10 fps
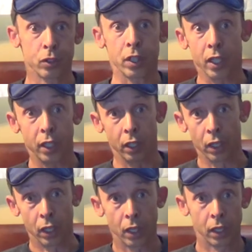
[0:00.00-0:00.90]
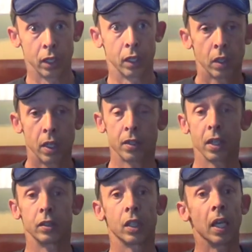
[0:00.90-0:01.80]
see? He
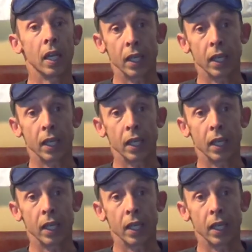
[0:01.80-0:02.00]
says.